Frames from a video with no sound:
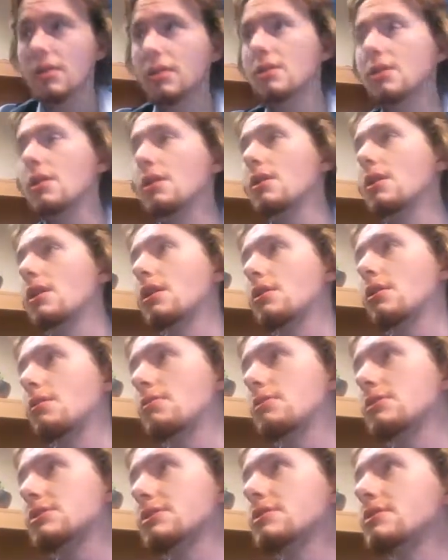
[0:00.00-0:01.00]
Yeah, hang on,
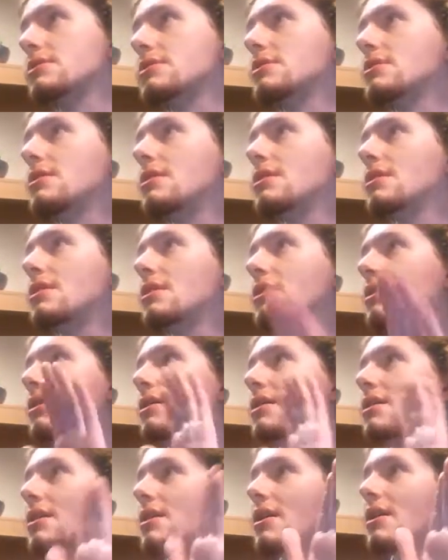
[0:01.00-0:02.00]
what's this?
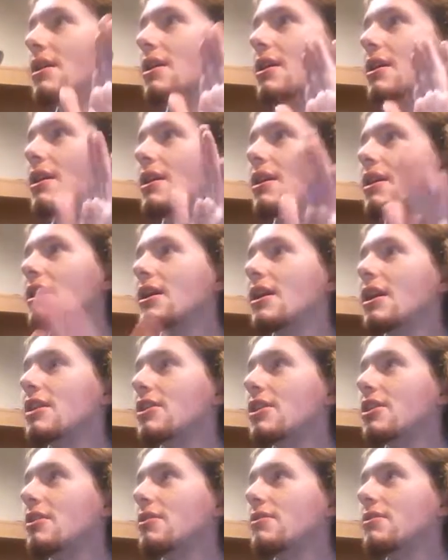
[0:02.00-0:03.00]

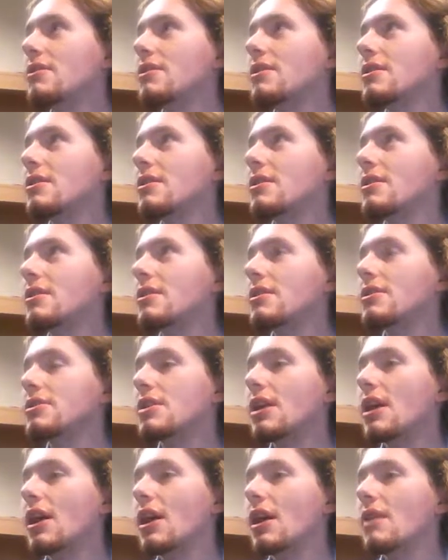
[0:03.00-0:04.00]
Hello. The light back on.
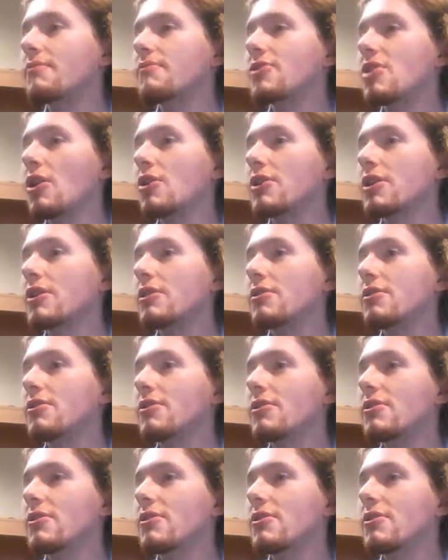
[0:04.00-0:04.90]
Yeah, I'm vlogging. Did